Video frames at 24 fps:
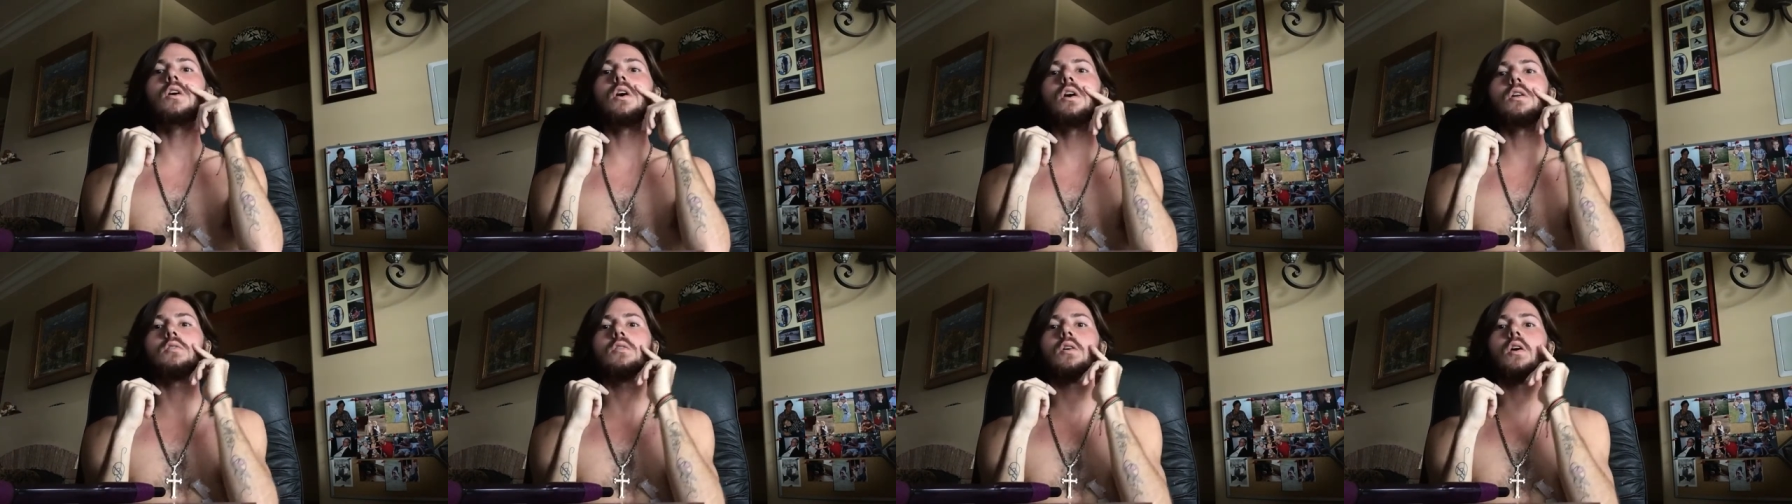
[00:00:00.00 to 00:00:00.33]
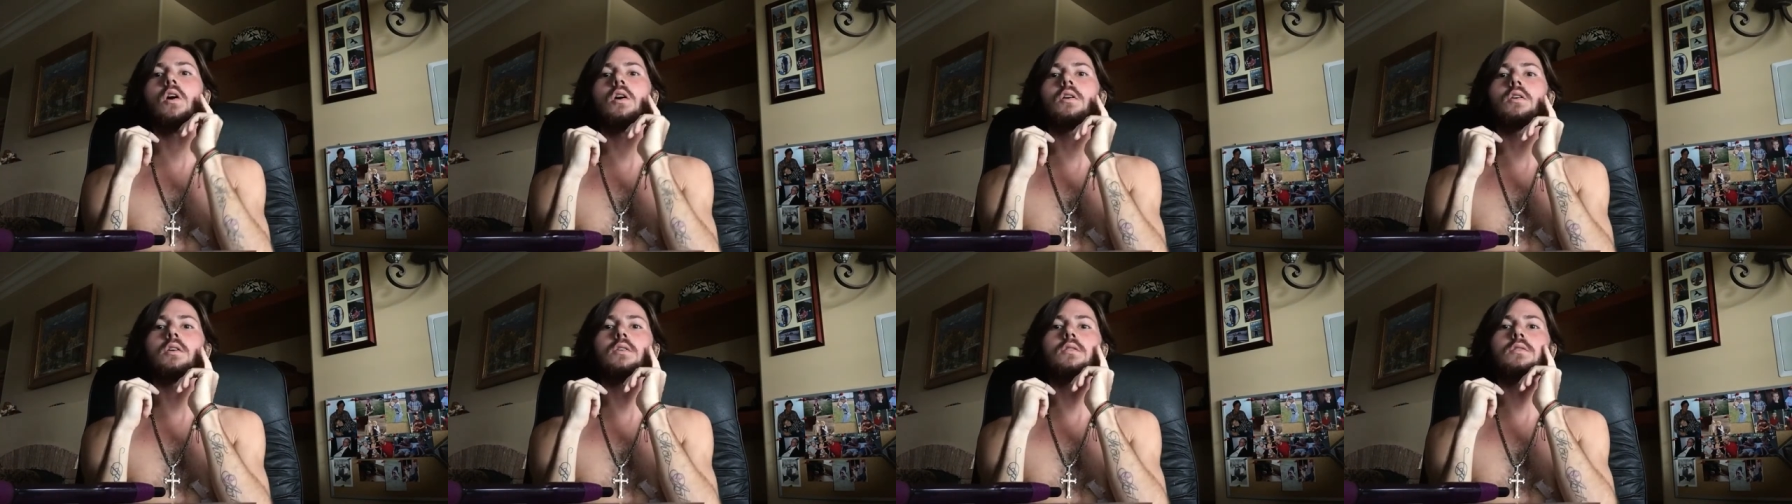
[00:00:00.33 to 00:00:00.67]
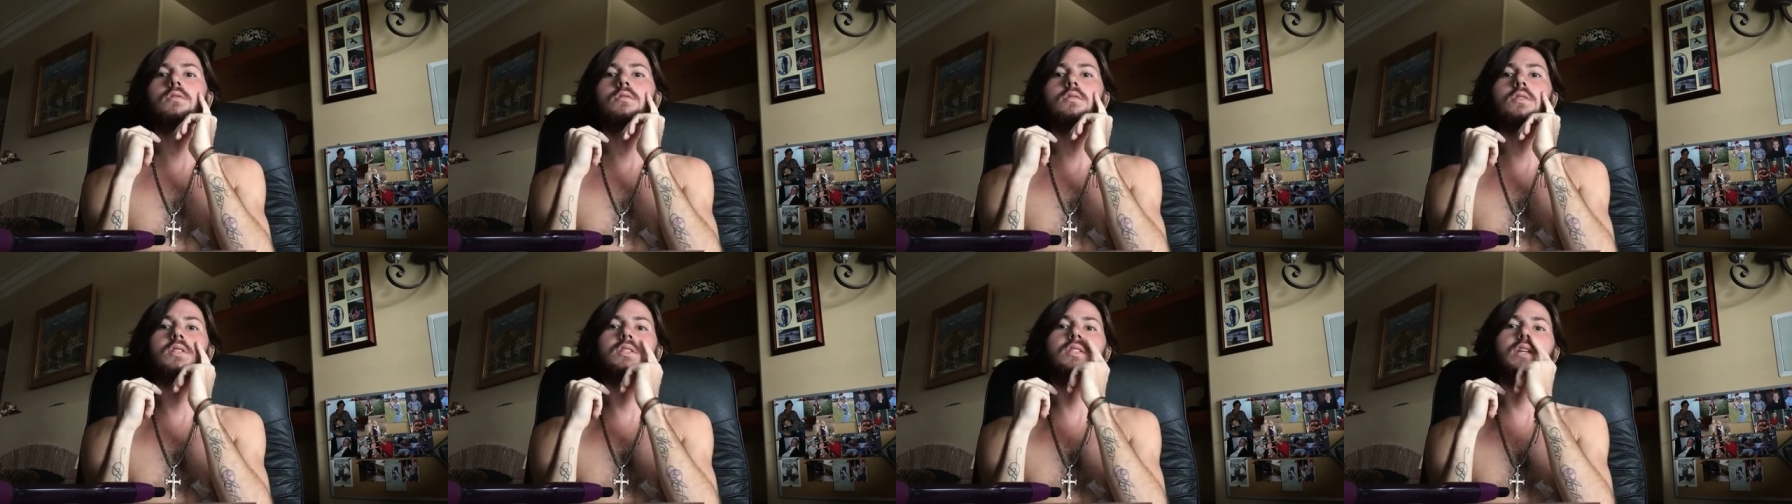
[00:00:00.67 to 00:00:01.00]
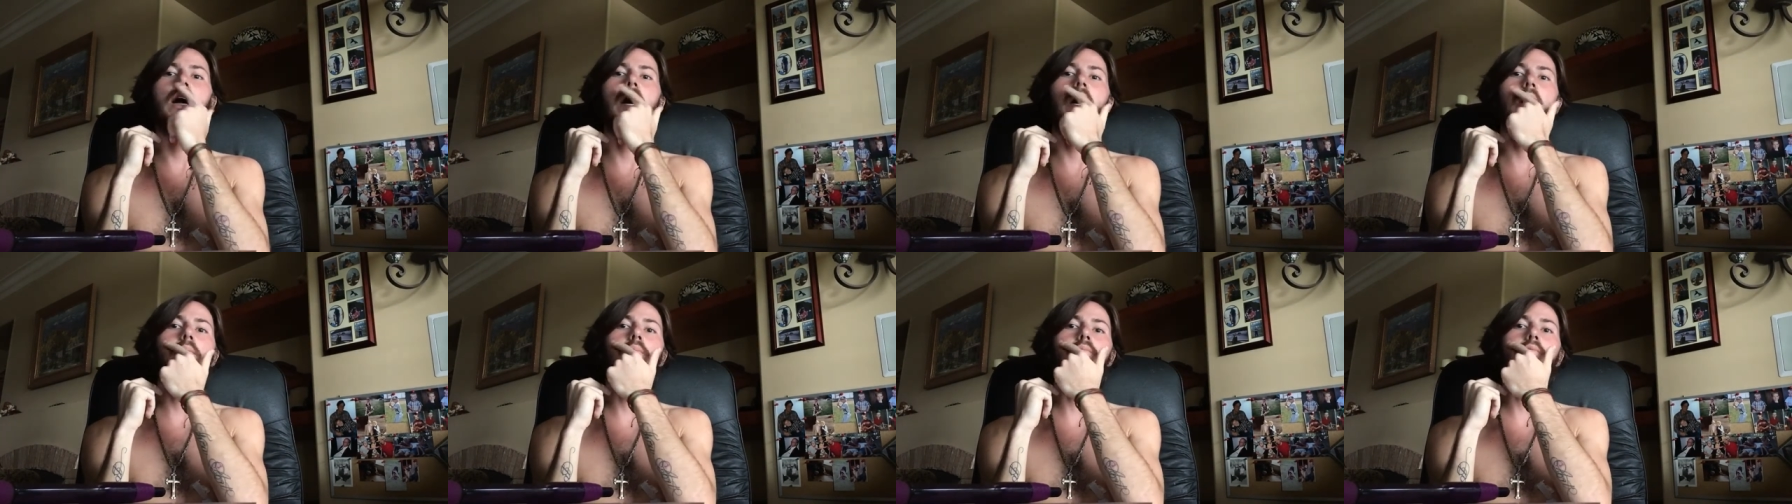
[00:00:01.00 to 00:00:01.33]
along the
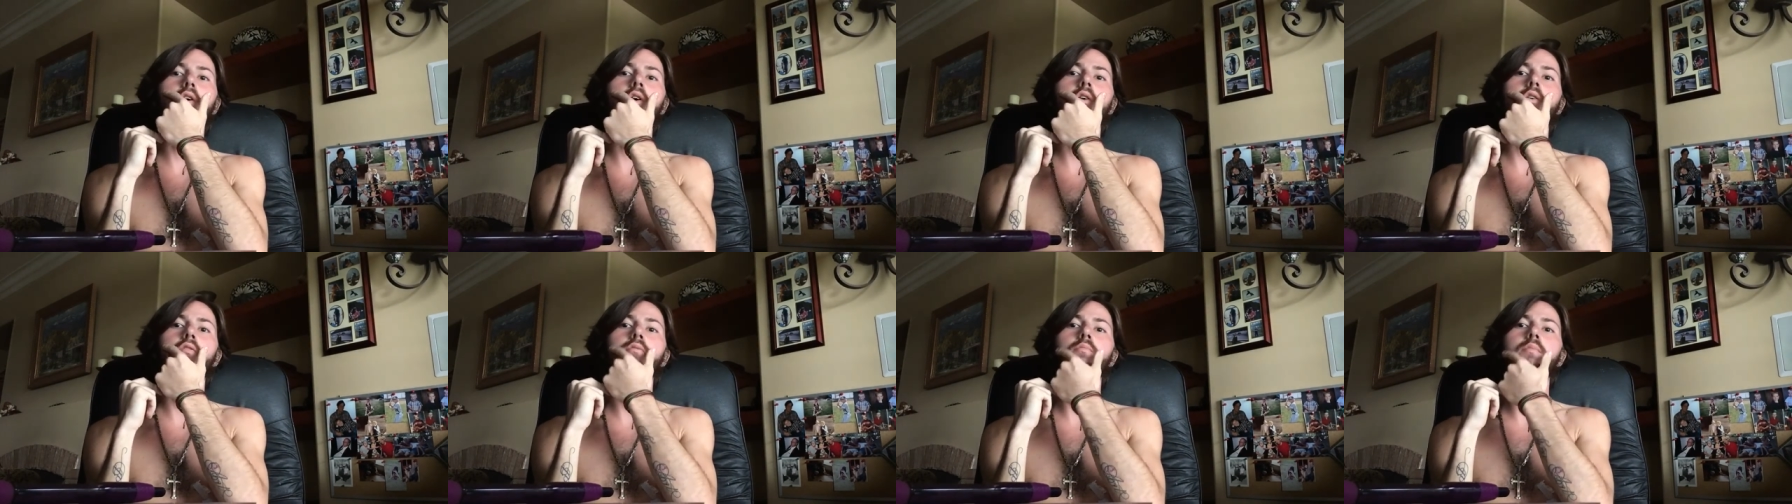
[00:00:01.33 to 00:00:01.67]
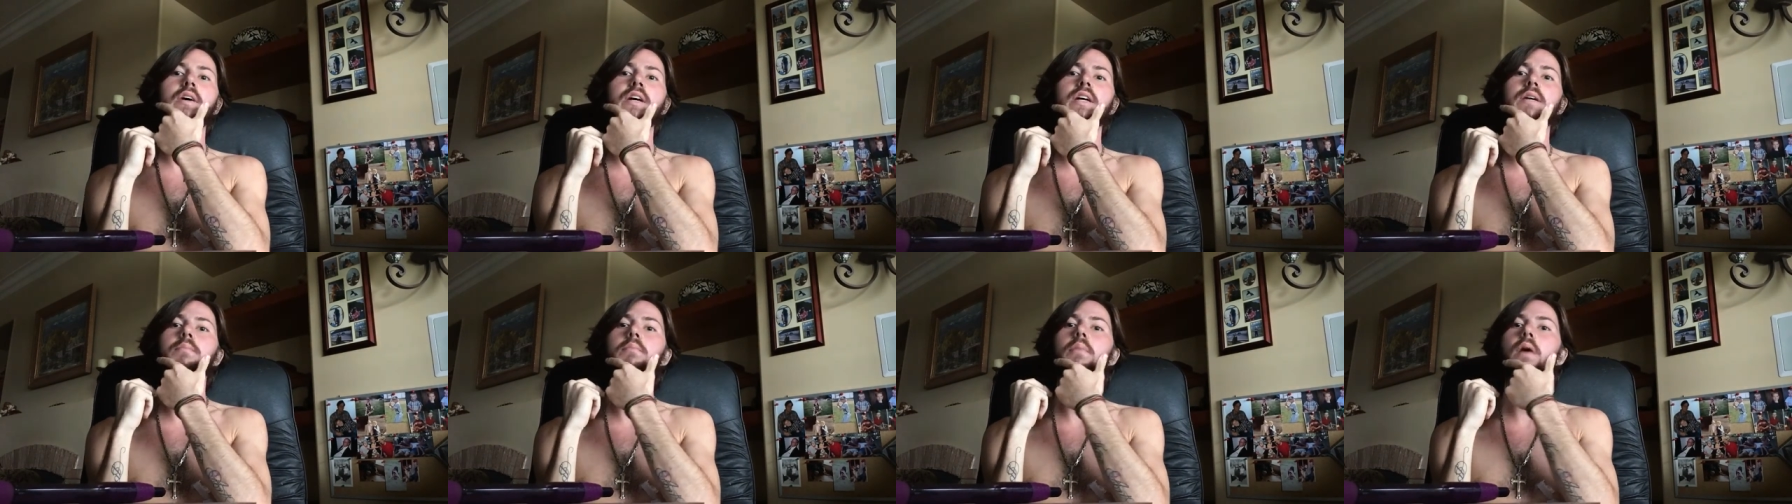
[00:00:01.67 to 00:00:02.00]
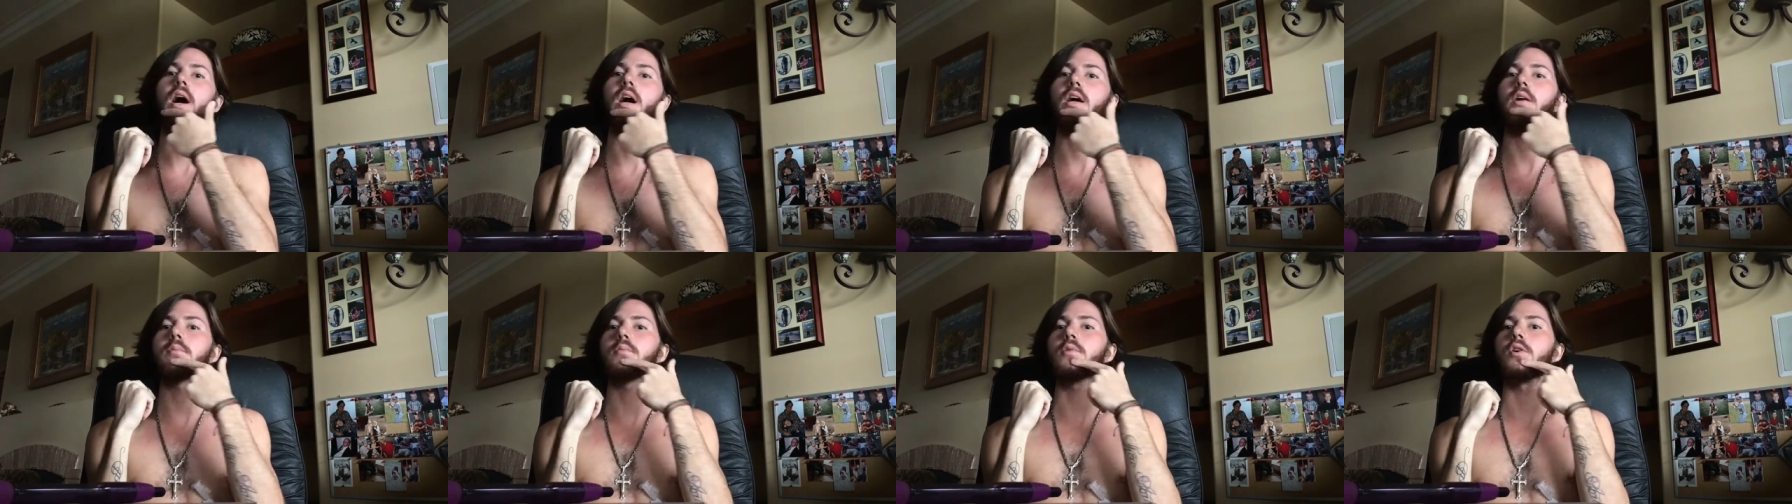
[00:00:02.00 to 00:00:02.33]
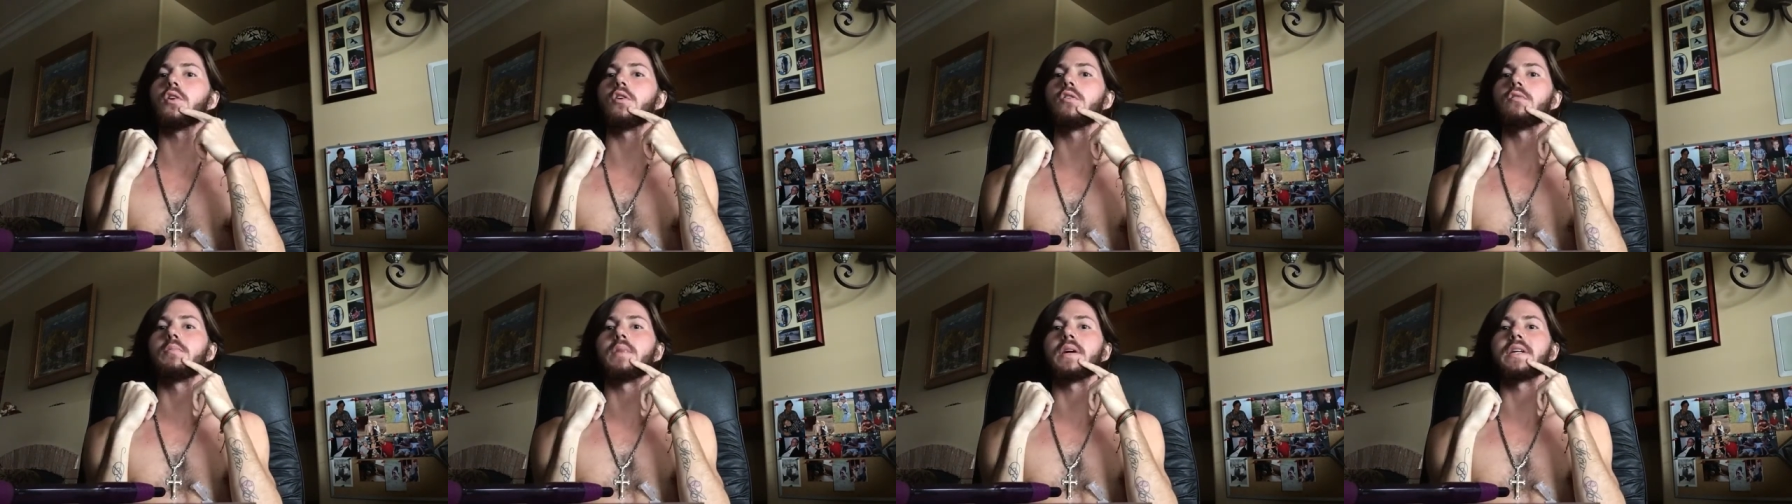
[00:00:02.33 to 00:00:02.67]
top row and bottom
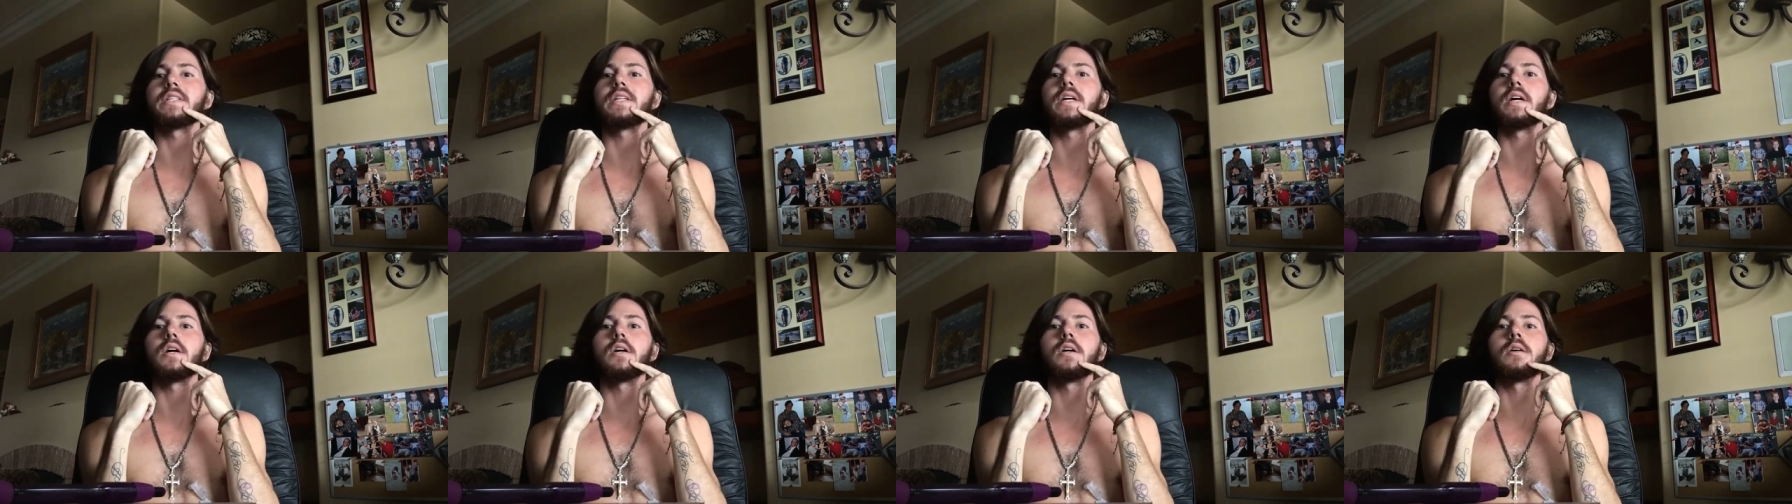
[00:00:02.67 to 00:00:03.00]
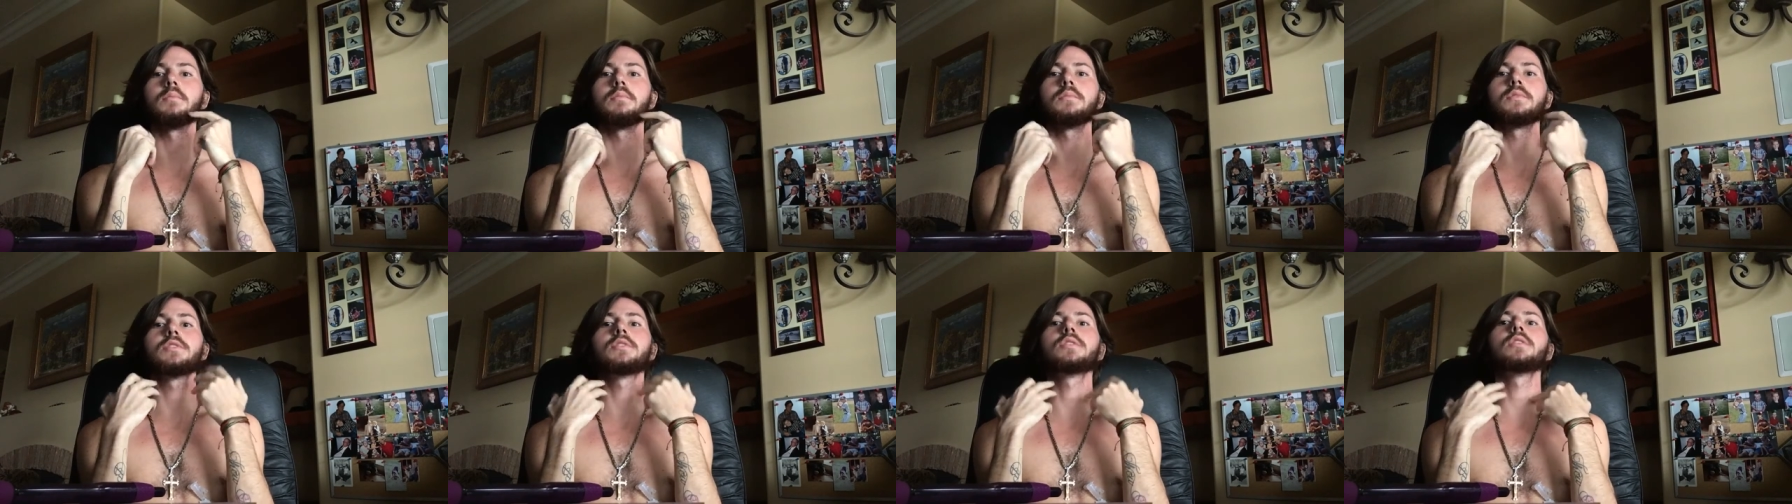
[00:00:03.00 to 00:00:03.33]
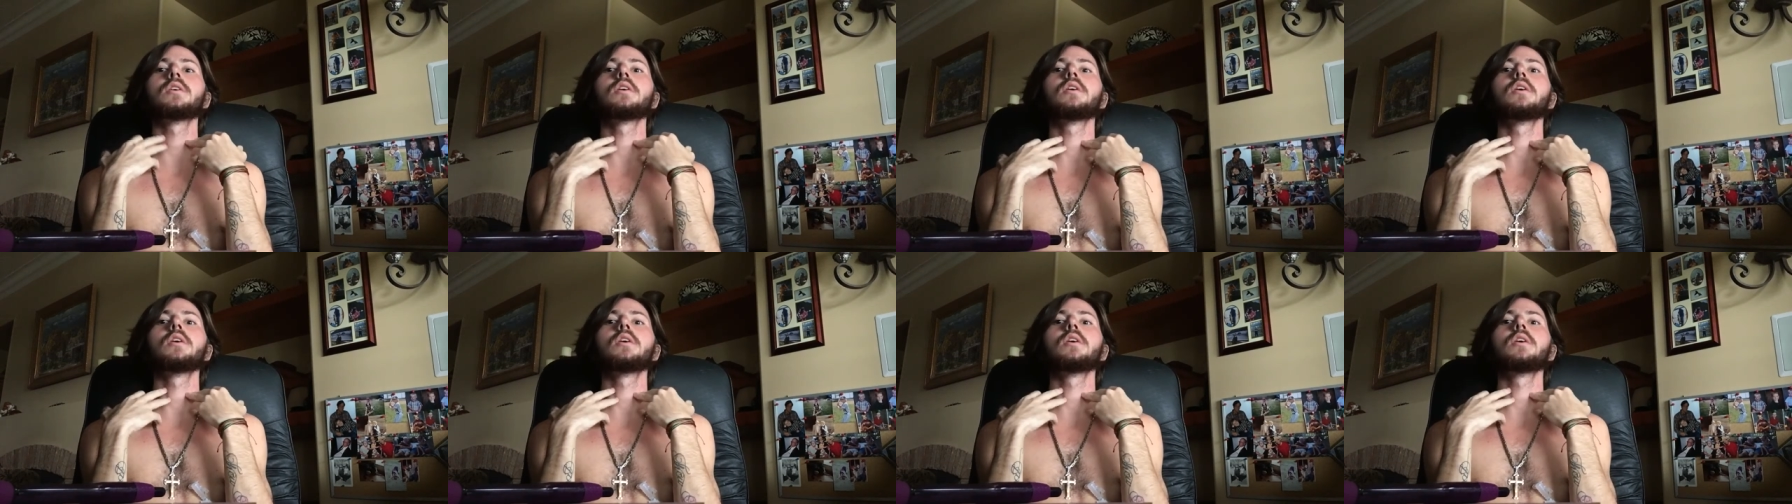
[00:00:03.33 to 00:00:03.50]
row of my gums,